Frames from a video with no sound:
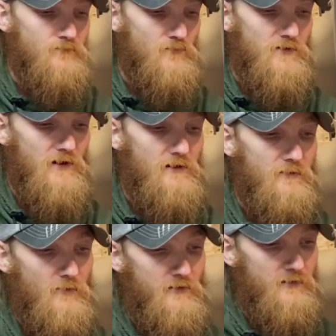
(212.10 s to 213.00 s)
But now
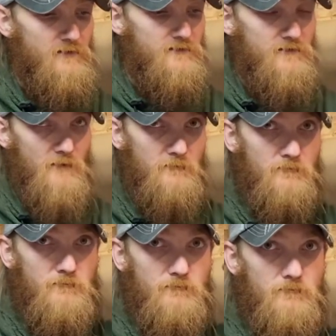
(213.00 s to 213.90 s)
I'm on this, and
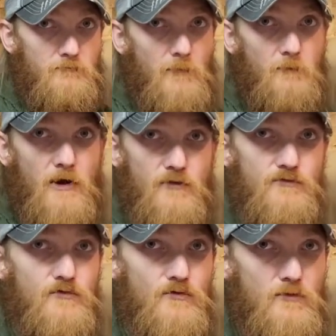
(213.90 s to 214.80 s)
my miles
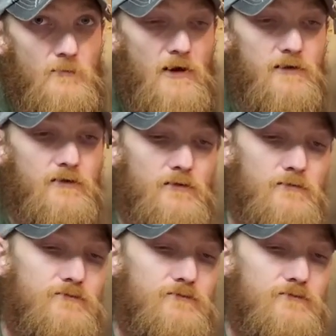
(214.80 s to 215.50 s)
are going back up.